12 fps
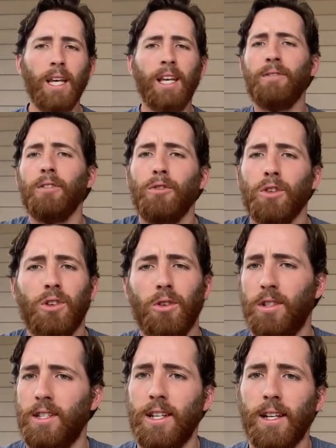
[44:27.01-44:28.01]
Even for
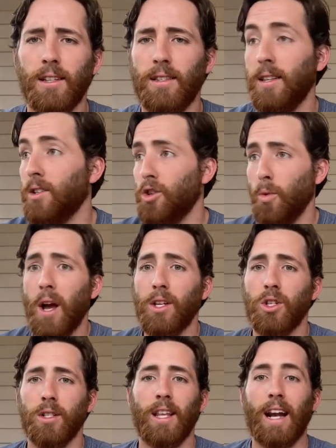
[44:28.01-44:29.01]
certain sick
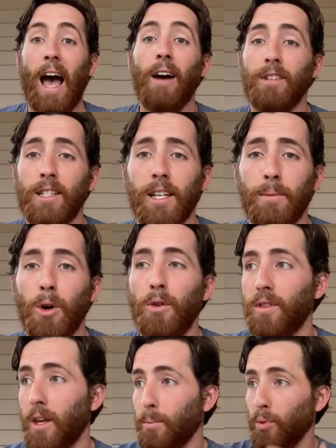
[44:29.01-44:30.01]
situations that I haven't seen move
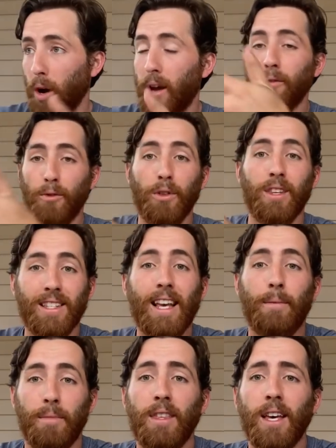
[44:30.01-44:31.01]
and then praying for the
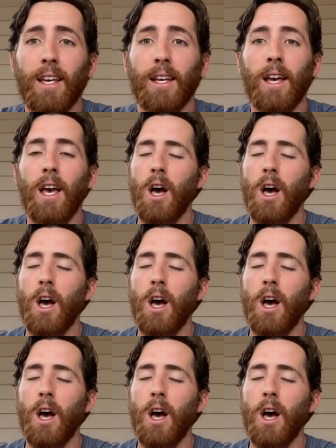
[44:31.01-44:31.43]
same thing,